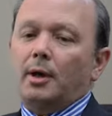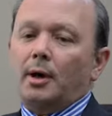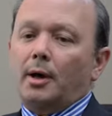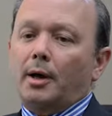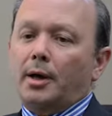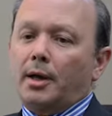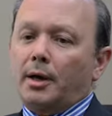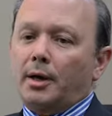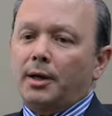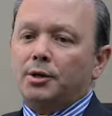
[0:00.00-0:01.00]
Uh,
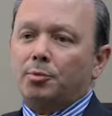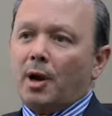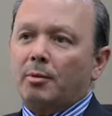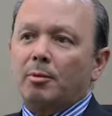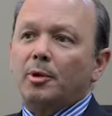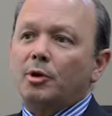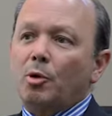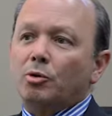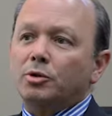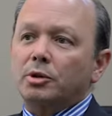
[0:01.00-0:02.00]
it is probably the
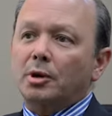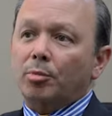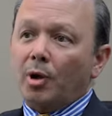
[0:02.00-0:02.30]
most uh,